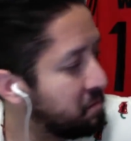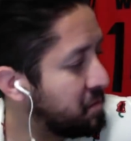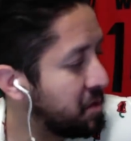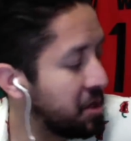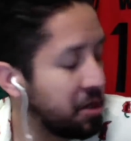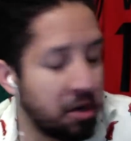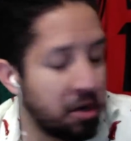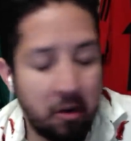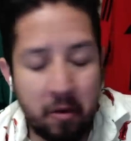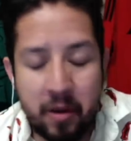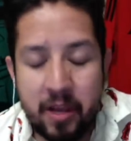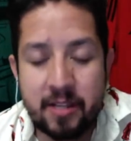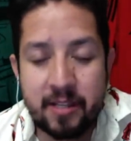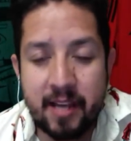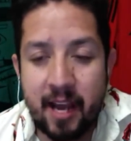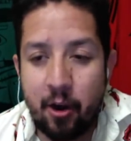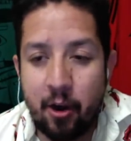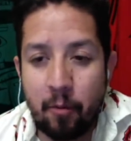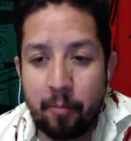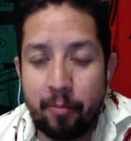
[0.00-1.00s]

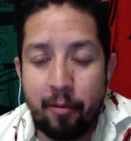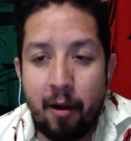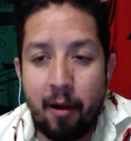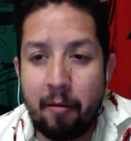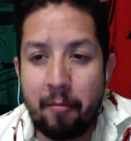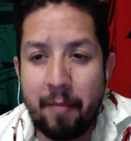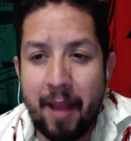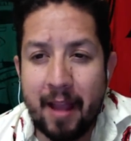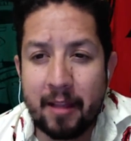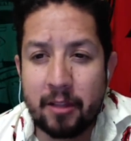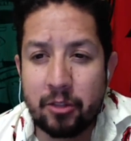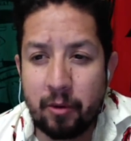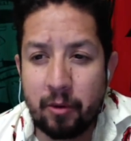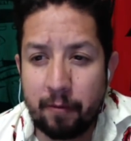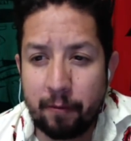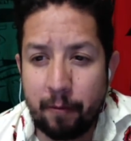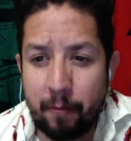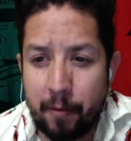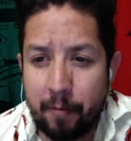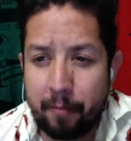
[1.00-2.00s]
He's got no problem
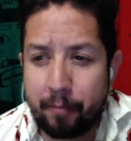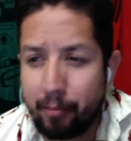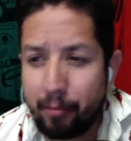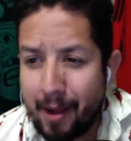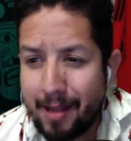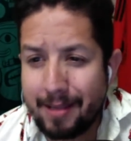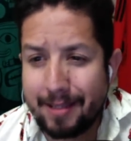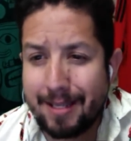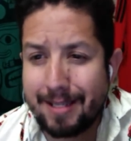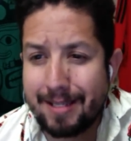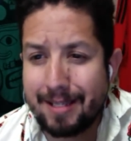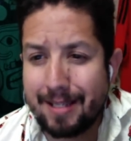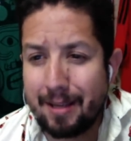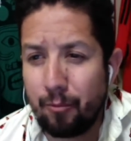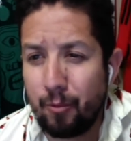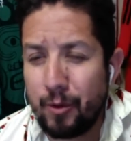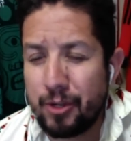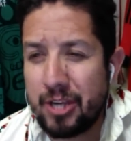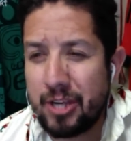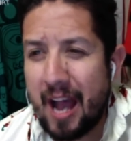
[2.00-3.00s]
answering from the press,
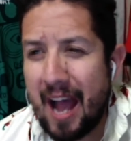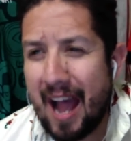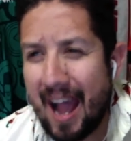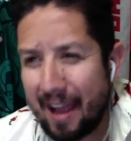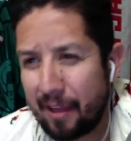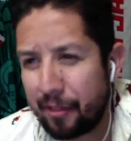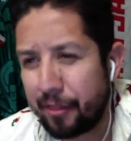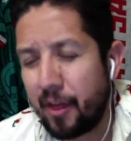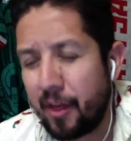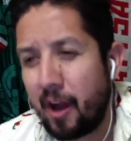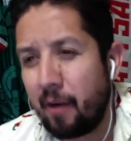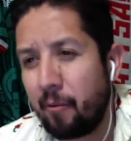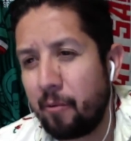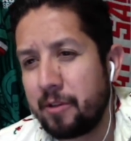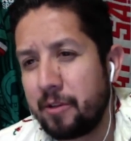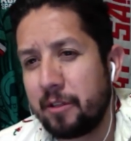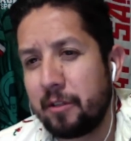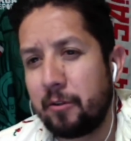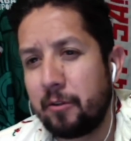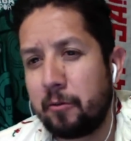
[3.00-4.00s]
which I thought
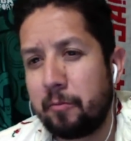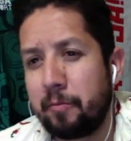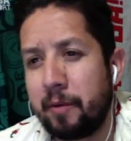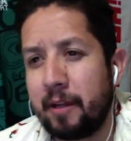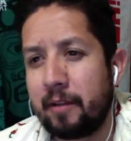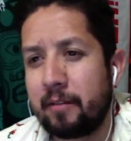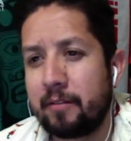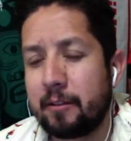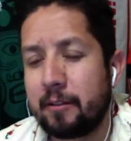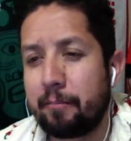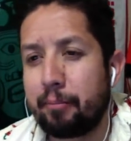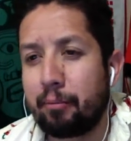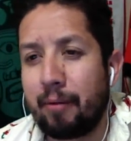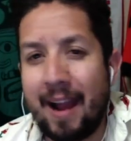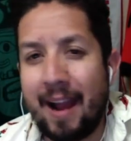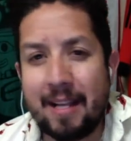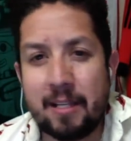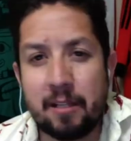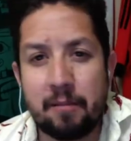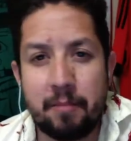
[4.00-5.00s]
was a little bit
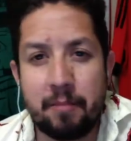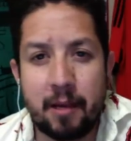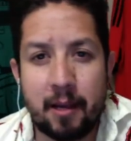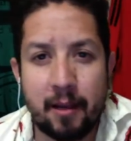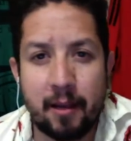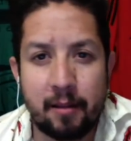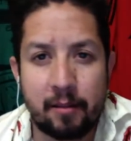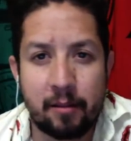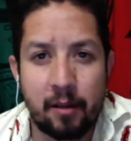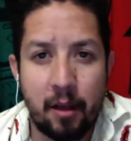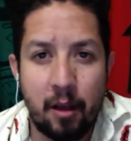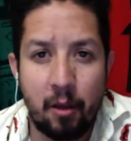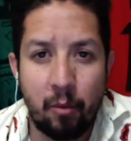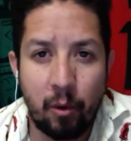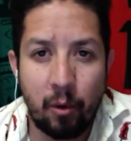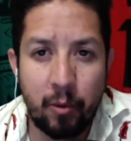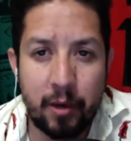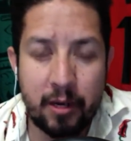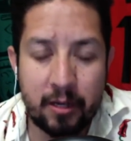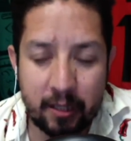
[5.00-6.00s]
surprising, because
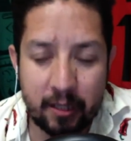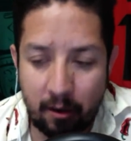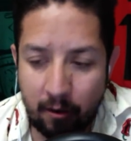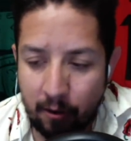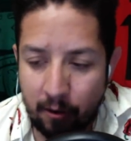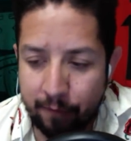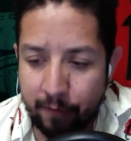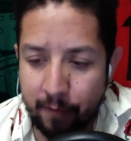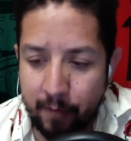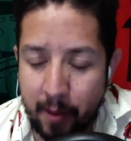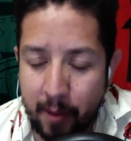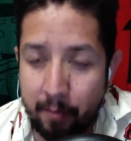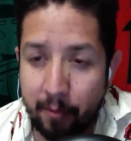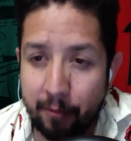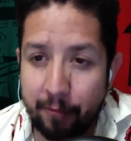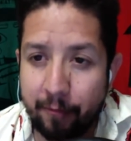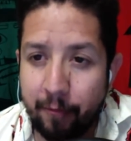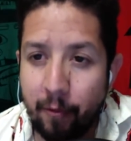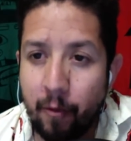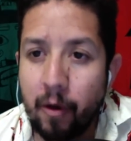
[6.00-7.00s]
what we heard from him
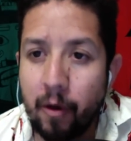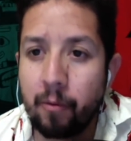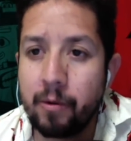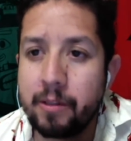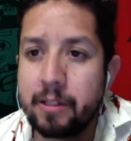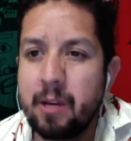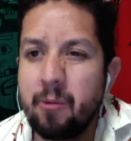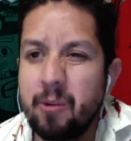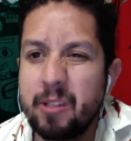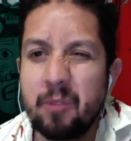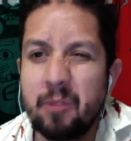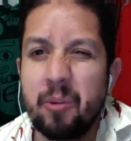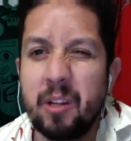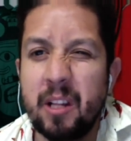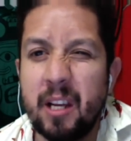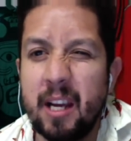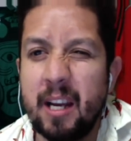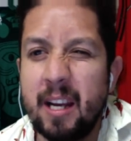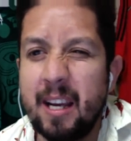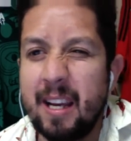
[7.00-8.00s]
before was he wasn't
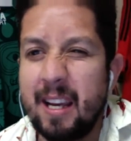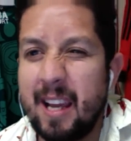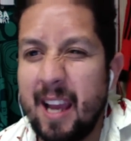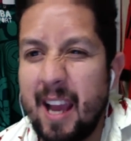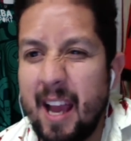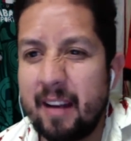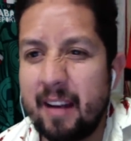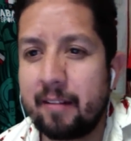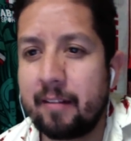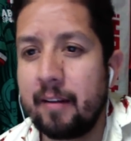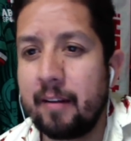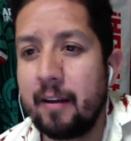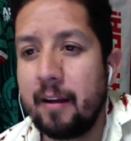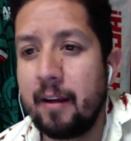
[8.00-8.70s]
really going to get,